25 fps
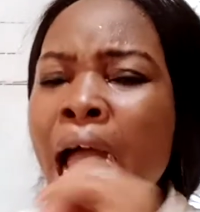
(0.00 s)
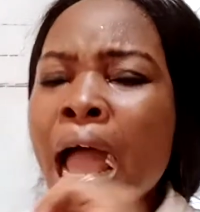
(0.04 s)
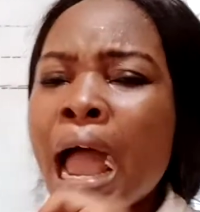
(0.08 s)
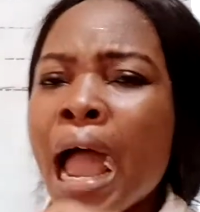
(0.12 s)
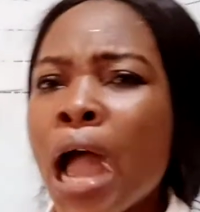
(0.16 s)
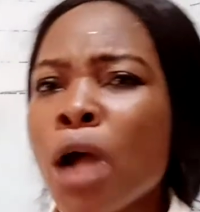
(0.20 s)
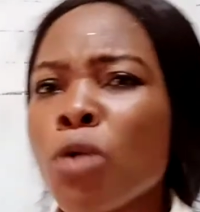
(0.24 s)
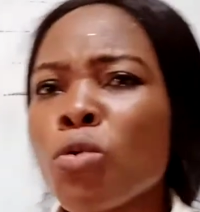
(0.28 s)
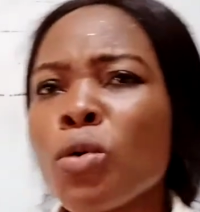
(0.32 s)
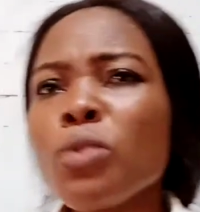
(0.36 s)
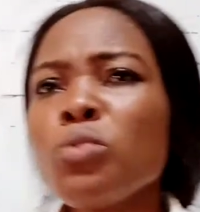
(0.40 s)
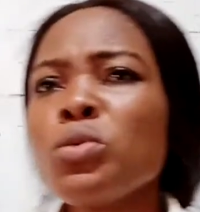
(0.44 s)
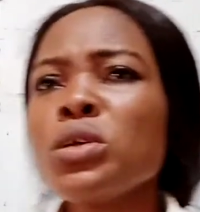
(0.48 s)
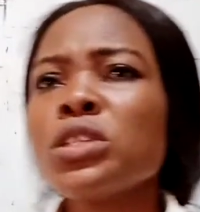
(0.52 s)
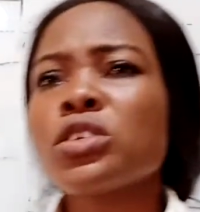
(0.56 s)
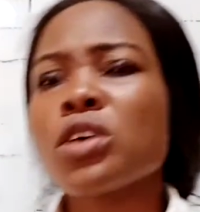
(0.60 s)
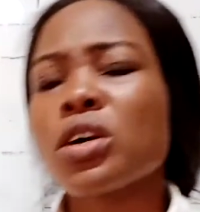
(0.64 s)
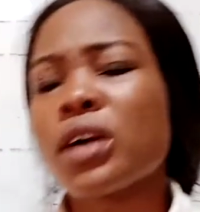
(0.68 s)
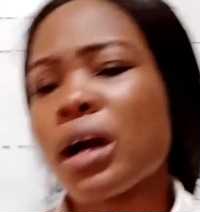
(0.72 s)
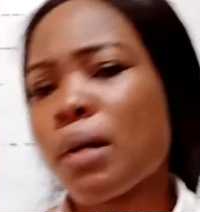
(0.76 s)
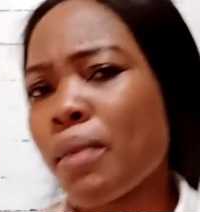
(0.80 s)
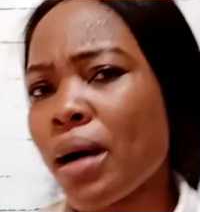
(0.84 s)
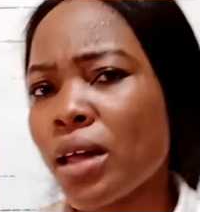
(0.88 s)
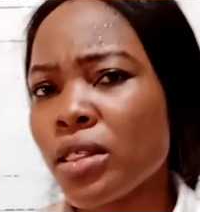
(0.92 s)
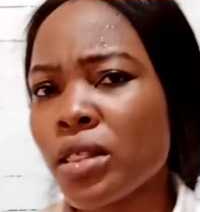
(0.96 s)
And when we talk
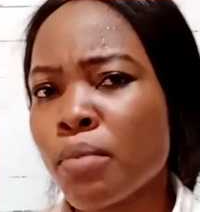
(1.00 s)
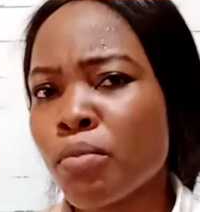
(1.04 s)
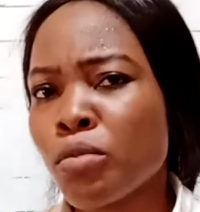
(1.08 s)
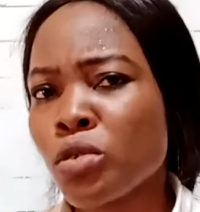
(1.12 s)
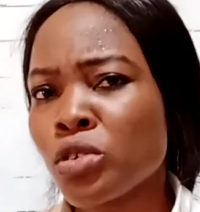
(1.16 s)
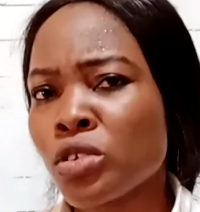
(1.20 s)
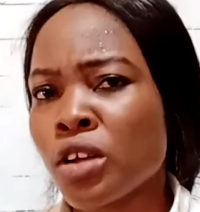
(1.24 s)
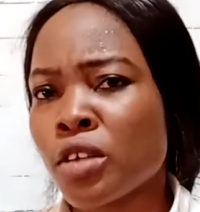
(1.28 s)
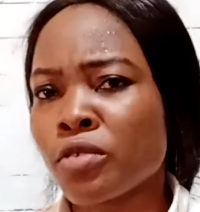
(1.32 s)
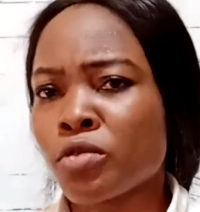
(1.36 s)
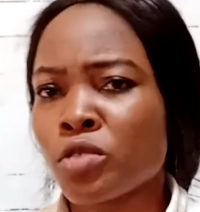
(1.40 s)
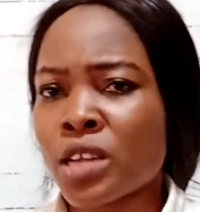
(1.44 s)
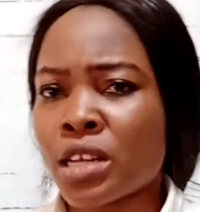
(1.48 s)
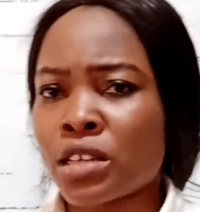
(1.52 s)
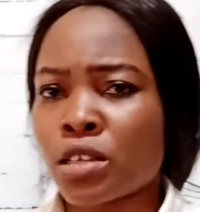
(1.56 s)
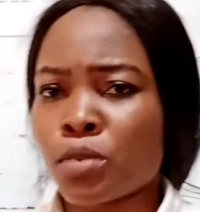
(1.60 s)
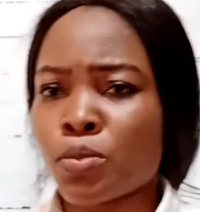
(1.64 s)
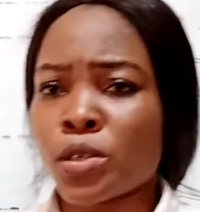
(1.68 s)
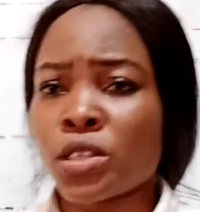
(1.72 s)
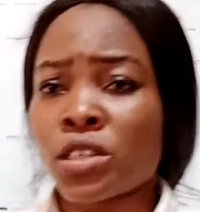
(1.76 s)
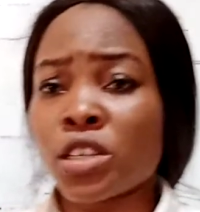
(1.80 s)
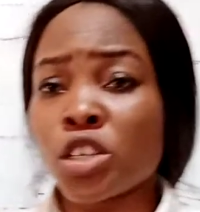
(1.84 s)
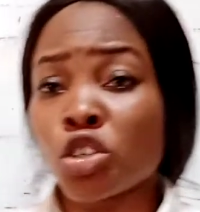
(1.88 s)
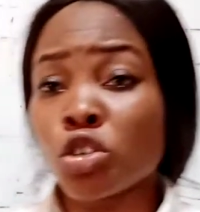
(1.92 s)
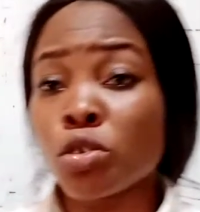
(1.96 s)
about the means of
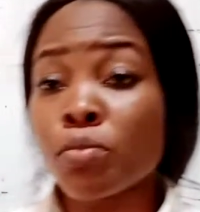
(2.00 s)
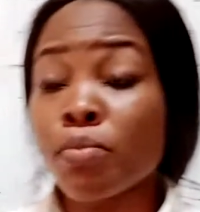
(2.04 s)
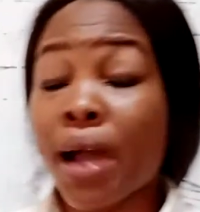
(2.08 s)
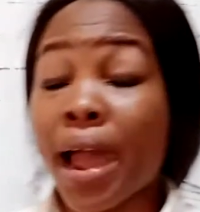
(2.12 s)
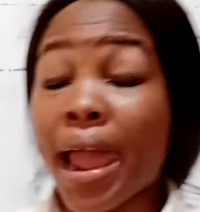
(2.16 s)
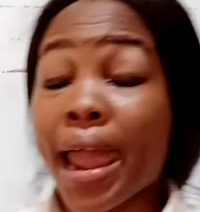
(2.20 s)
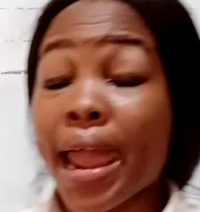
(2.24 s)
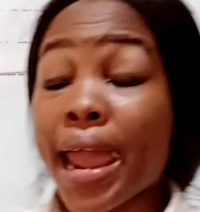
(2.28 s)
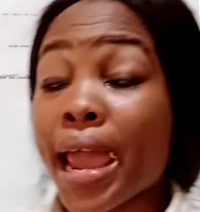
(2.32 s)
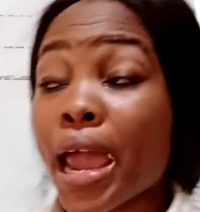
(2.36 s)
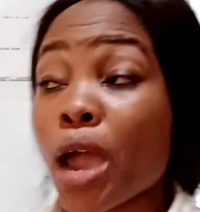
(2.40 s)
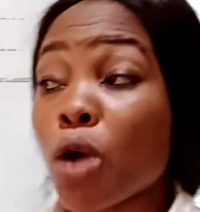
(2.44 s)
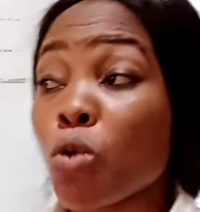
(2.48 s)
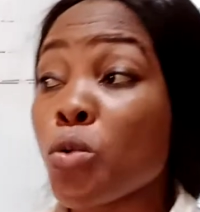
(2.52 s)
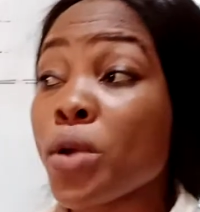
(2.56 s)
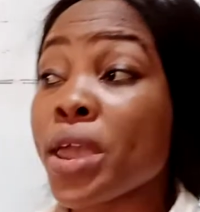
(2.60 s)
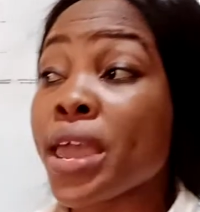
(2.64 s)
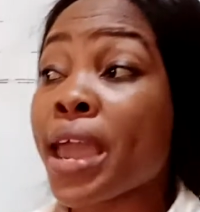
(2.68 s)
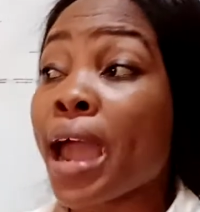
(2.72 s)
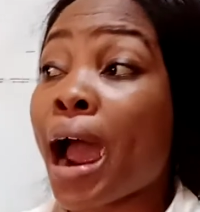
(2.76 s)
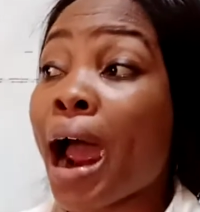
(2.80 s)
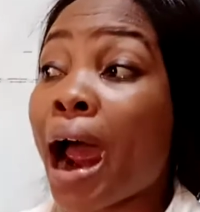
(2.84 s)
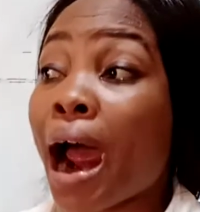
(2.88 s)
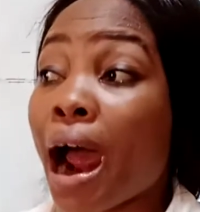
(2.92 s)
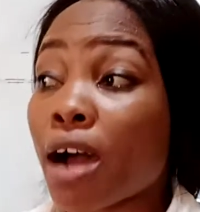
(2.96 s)
transportation by air,
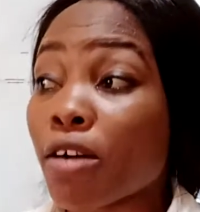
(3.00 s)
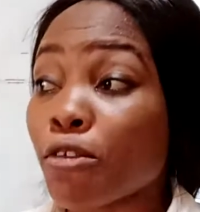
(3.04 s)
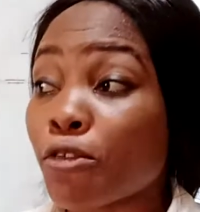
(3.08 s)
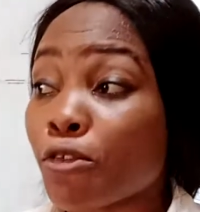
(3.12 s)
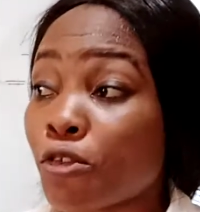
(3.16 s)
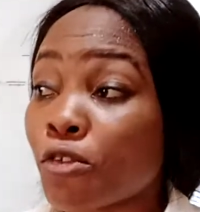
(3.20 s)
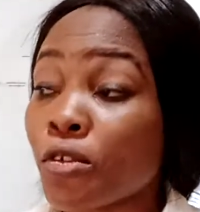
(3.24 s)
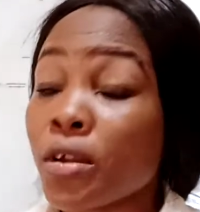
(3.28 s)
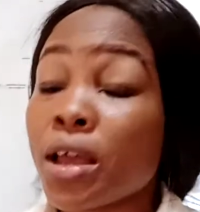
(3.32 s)
we have